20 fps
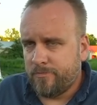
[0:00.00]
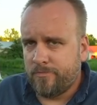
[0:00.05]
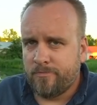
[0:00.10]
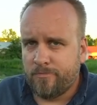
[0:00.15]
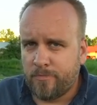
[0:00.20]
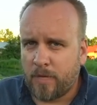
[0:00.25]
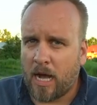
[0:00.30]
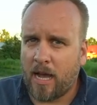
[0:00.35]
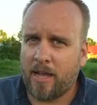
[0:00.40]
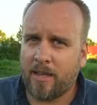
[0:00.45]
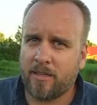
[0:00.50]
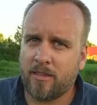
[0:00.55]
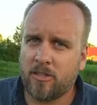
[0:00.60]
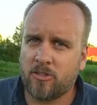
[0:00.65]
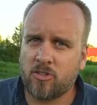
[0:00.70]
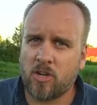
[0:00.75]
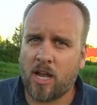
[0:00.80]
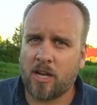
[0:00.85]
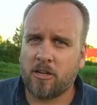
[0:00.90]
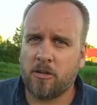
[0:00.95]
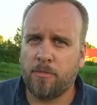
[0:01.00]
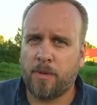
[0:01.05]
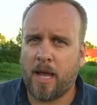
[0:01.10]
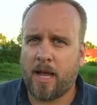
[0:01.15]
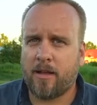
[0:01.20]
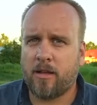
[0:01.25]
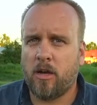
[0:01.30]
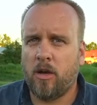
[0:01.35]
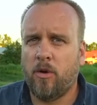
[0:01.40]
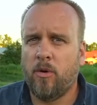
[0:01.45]
buying the tractor
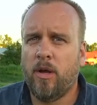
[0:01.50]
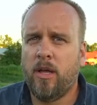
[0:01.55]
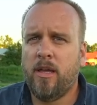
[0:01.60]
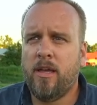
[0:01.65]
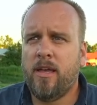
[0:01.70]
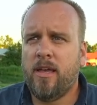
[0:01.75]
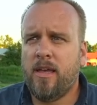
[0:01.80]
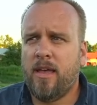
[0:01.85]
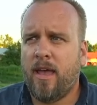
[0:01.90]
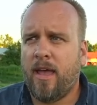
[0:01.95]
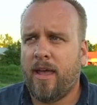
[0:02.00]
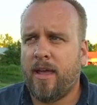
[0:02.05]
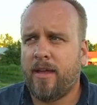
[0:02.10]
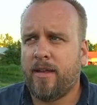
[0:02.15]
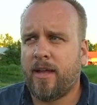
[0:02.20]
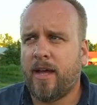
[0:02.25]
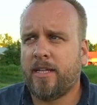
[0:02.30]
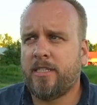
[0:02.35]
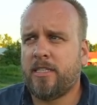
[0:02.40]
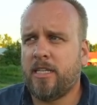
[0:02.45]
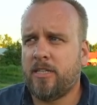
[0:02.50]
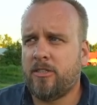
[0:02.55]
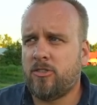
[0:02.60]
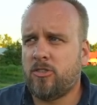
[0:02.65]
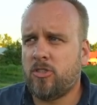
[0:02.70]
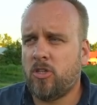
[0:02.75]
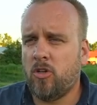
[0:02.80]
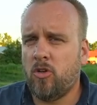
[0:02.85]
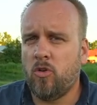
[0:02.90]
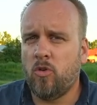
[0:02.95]
backhoe. And I
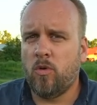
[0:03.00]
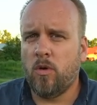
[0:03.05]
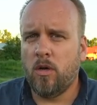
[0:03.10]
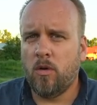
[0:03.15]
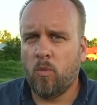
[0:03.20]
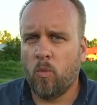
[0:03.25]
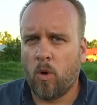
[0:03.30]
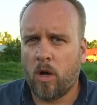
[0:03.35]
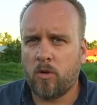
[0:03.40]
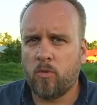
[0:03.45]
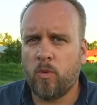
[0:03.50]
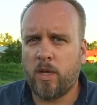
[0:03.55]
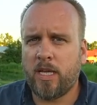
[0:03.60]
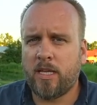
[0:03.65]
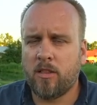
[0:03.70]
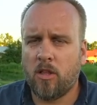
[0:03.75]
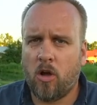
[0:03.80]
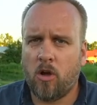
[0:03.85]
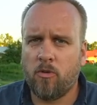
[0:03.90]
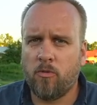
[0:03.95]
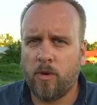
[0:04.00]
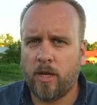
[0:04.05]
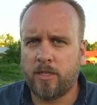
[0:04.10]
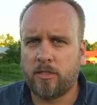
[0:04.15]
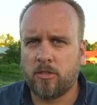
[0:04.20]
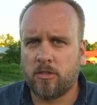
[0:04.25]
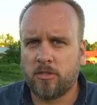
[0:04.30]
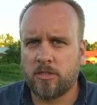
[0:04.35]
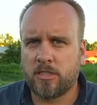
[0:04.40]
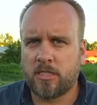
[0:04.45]
did two one week long
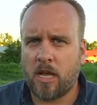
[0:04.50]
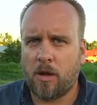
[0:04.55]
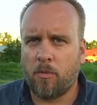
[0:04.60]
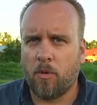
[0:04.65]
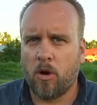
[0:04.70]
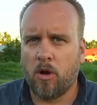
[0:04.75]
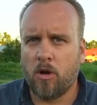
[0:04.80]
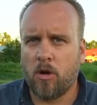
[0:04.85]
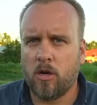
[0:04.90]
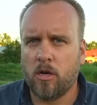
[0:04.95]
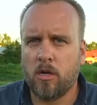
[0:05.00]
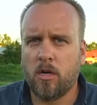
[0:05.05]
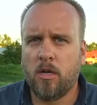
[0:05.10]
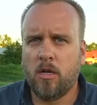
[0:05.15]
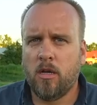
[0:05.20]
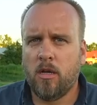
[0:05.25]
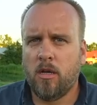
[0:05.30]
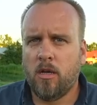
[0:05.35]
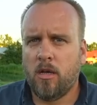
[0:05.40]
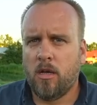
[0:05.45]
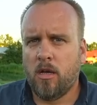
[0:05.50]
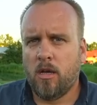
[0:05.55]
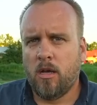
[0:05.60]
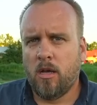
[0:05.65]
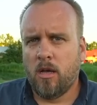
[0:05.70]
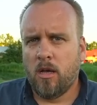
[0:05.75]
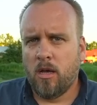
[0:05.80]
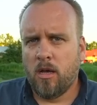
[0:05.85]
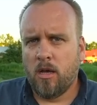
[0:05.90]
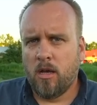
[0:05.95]
rentals that were
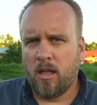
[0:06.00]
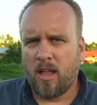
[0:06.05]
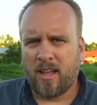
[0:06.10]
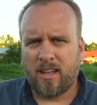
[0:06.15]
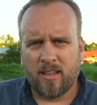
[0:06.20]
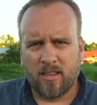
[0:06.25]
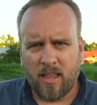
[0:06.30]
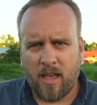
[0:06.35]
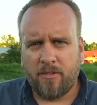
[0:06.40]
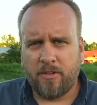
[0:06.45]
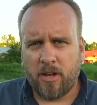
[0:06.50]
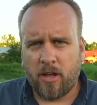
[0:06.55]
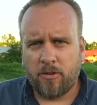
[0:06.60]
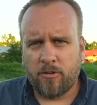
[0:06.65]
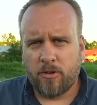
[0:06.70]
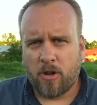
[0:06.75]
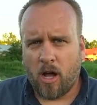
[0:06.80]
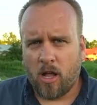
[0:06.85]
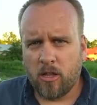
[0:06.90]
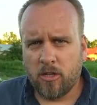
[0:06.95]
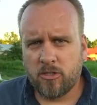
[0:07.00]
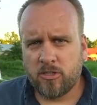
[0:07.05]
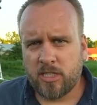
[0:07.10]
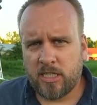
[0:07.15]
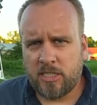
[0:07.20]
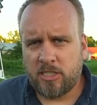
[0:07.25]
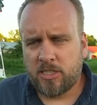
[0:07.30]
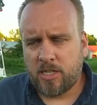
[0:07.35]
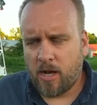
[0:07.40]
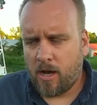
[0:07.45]
like $1,100
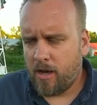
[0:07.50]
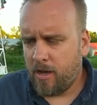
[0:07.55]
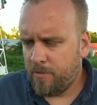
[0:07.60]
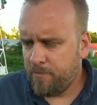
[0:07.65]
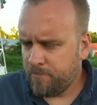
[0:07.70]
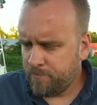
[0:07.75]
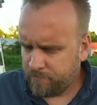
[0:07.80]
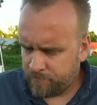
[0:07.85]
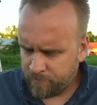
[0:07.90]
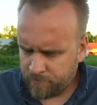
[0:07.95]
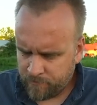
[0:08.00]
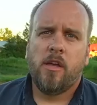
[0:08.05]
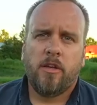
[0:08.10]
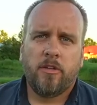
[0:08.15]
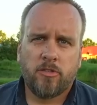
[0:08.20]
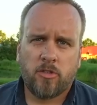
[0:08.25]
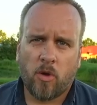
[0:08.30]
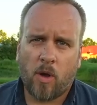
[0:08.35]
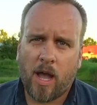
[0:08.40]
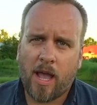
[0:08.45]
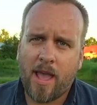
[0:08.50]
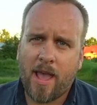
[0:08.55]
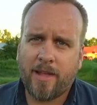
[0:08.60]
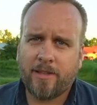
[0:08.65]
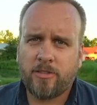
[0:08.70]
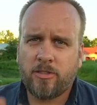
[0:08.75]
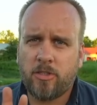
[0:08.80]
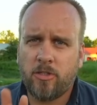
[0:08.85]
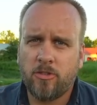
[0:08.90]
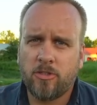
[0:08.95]
each time. So I
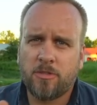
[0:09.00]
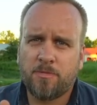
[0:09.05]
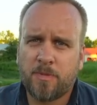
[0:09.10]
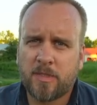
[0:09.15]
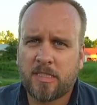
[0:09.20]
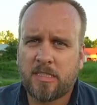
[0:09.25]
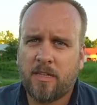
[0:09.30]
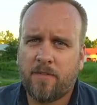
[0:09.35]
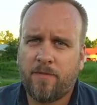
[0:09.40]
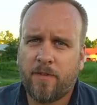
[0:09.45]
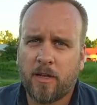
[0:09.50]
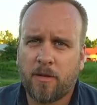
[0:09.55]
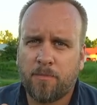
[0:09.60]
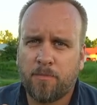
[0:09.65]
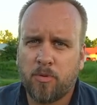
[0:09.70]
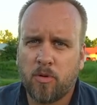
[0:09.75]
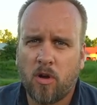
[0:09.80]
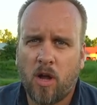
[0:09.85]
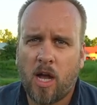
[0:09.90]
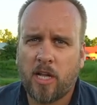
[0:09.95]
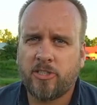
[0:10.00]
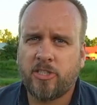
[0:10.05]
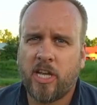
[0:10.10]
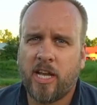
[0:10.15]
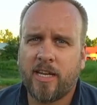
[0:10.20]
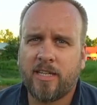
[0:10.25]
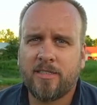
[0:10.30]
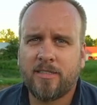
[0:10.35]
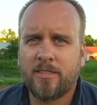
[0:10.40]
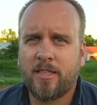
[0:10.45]
had two specific
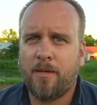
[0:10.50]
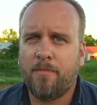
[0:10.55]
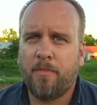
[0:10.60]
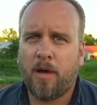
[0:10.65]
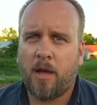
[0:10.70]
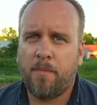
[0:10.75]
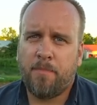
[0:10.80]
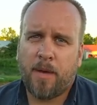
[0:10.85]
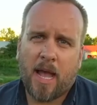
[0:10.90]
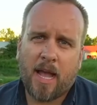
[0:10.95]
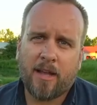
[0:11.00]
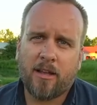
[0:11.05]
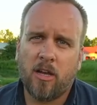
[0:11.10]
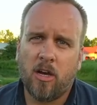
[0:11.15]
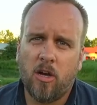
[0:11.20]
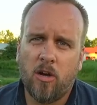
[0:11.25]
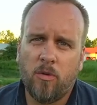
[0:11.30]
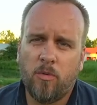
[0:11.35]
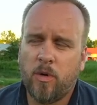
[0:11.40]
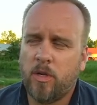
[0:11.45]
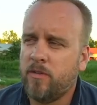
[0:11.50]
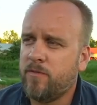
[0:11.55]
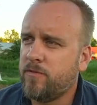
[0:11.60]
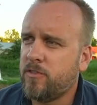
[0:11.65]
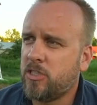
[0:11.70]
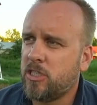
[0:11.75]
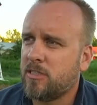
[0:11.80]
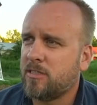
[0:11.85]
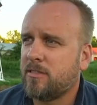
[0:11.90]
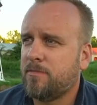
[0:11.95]
projects that my backhoe would have
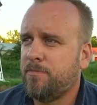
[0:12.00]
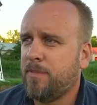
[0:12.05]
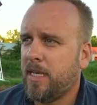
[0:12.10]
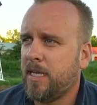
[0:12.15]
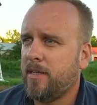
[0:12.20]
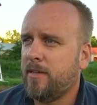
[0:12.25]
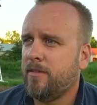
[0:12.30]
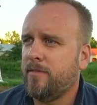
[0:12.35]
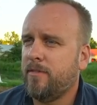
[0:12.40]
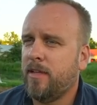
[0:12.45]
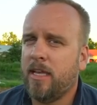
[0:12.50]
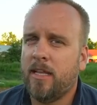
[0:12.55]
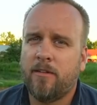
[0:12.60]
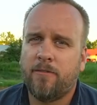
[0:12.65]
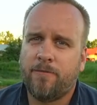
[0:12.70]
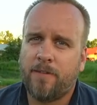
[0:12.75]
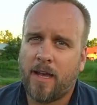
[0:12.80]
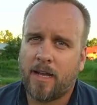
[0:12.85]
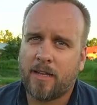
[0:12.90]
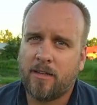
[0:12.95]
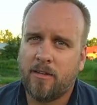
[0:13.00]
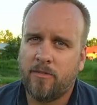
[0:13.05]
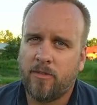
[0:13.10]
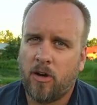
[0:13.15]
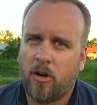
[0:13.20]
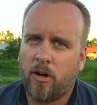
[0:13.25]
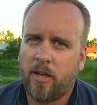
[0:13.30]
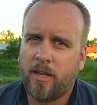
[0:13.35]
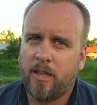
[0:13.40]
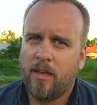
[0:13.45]
just been ineffective
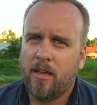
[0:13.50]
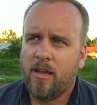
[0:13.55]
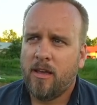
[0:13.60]
on